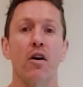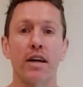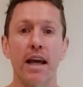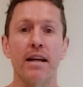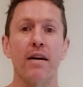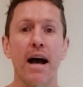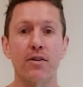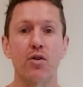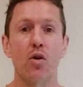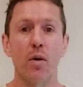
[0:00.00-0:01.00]
Okay, now
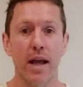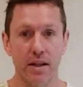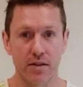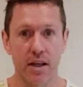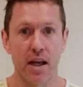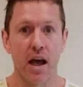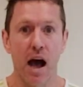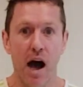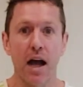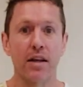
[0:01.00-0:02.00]
as always,
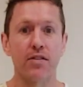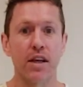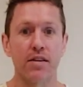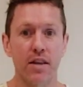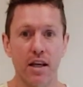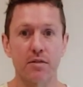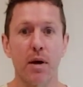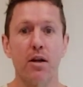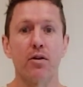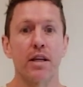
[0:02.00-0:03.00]
I assess things
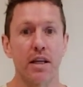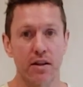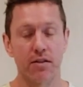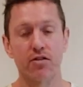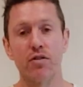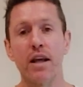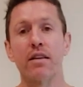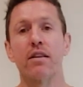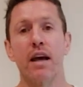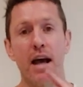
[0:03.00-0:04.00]
by looking at
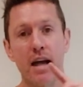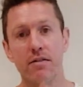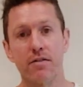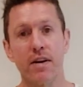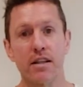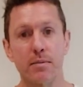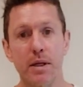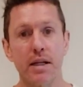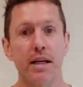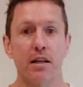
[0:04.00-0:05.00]
strength and
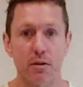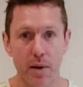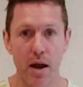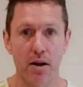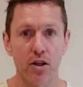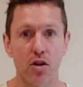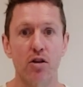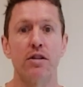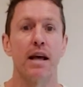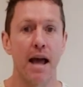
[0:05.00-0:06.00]
flexibility and comparing
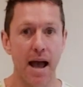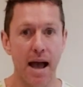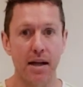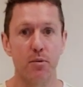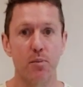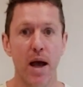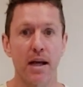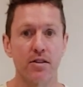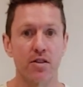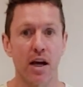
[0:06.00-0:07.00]
good and
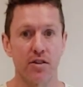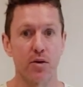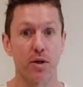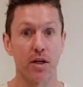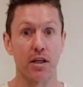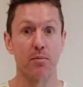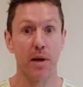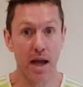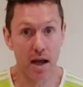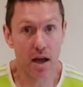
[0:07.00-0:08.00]
bad sides. So we're going to
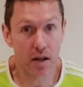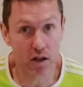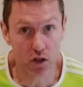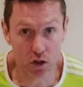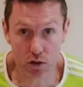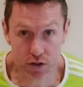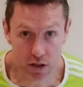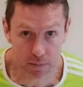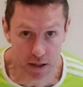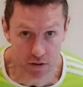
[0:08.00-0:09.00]
compare the
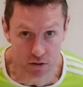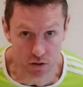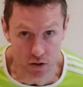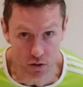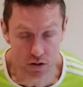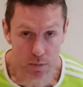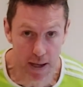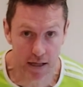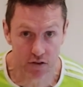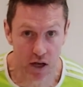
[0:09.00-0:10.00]
gluteal muscles on the good and the
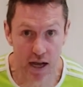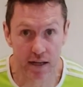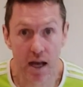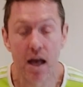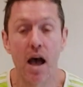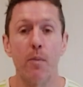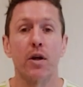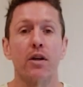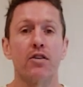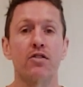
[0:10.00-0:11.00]
bad side, and
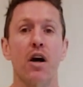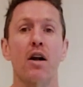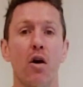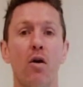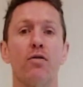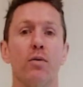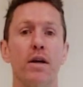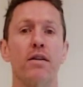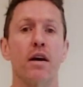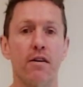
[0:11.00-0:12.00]
we're going to start off
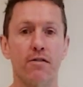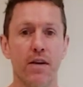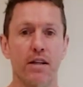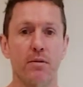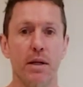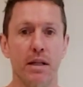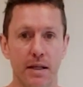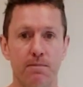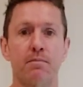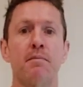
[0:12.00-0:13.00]
with flexibility.